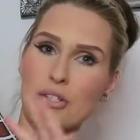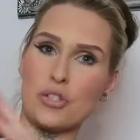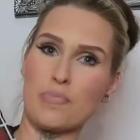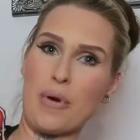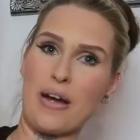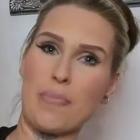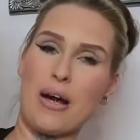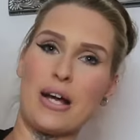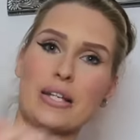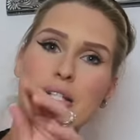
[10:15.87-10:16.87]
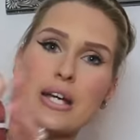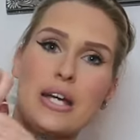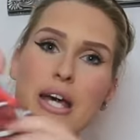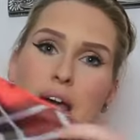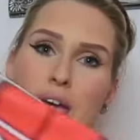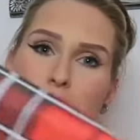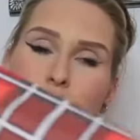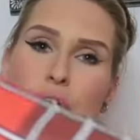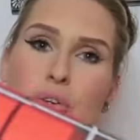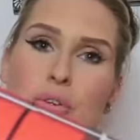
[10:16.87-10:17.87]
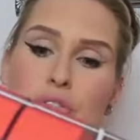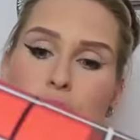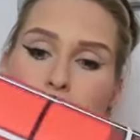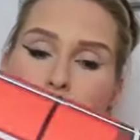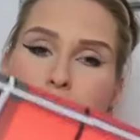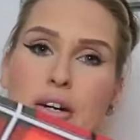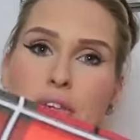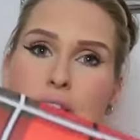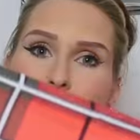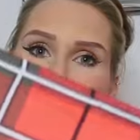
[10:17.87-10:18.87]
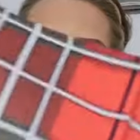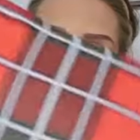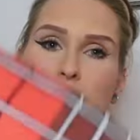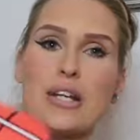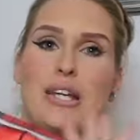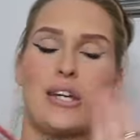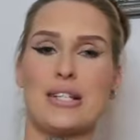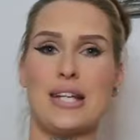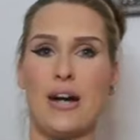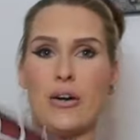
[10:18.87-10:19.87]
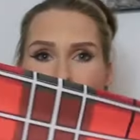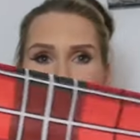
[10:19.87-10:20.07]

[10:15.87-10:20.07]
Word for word: So just bear in mind if you do click on this, it definitely, you can tell,